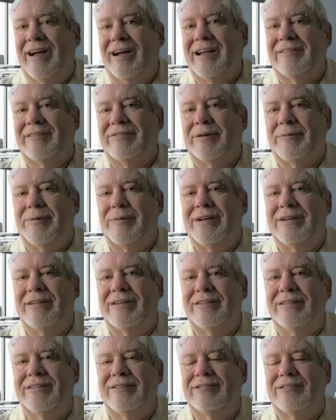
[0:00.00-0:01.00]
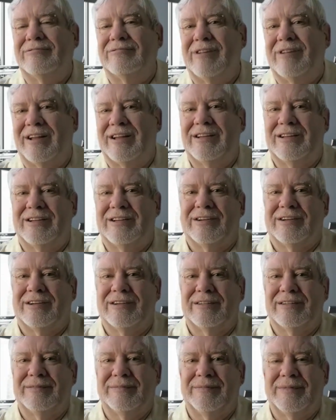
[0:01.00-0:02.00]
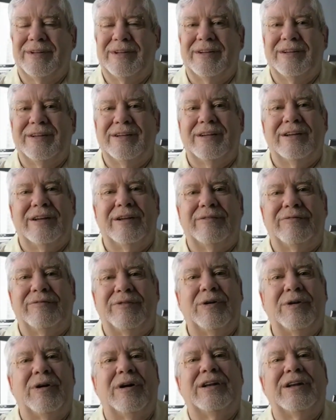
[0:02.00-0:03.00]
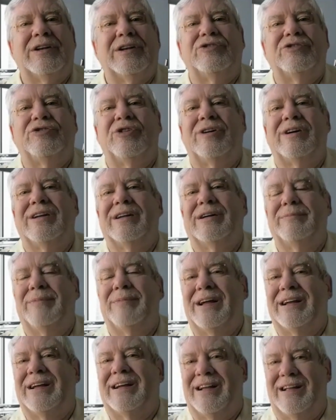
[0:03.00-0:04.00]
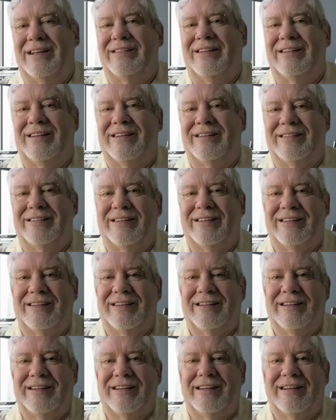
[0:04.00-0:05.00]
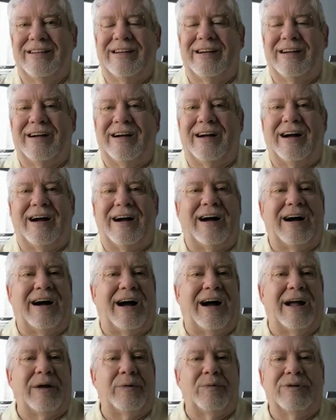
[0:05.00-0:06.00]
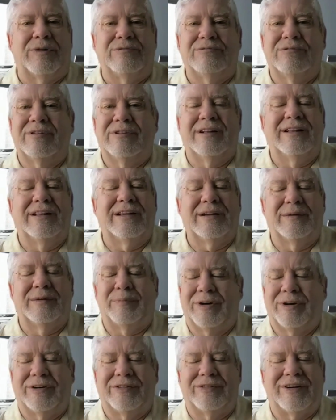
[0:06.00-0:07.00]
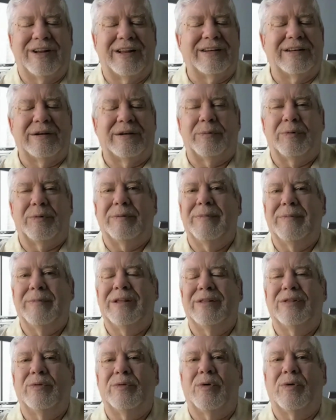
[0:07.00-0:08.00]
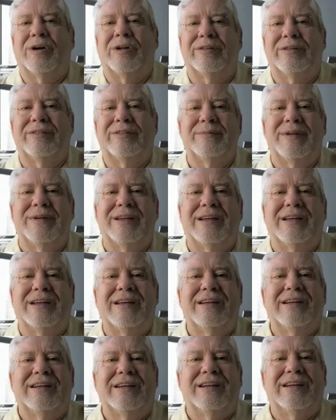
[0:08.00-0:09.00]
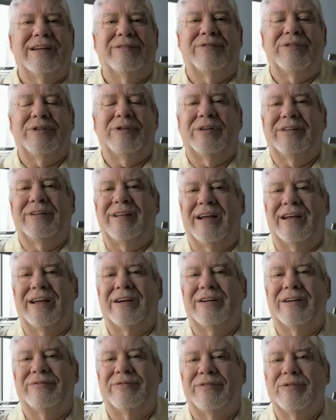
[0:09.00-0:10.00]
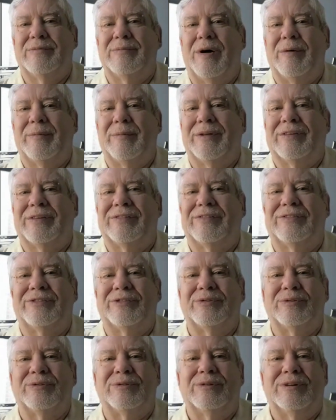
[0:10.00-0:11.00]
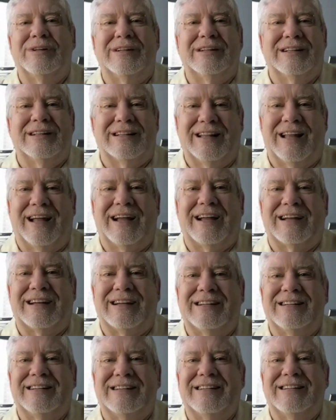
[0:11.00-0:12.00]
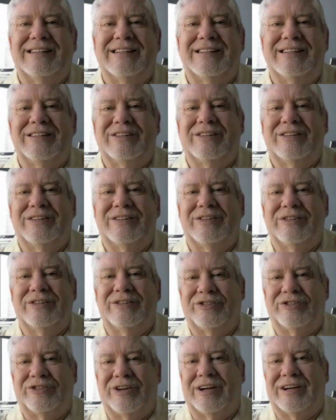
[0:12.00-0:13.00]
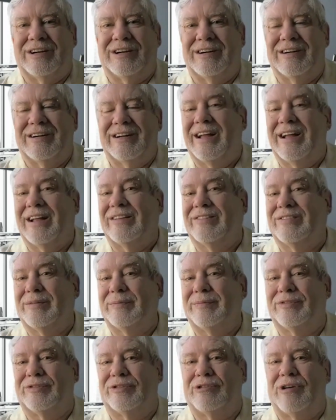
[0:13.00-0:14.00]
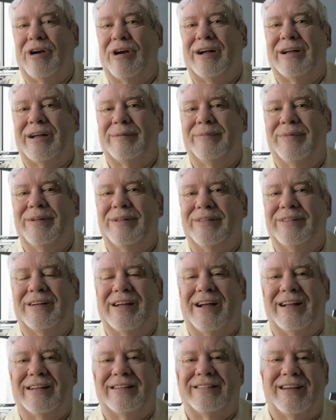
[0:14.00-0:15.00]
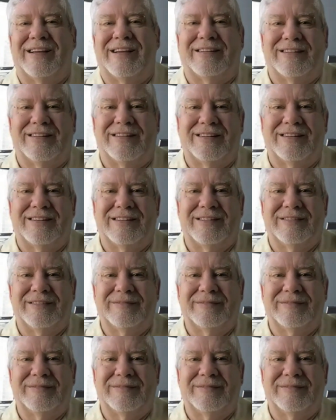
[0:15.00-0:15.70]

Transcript: Hi, everyone. Ray here. If you're enjoying my content, I would really appreciate it. It would mean the world to me if you could take a few moments to like, share, and subscribe the content.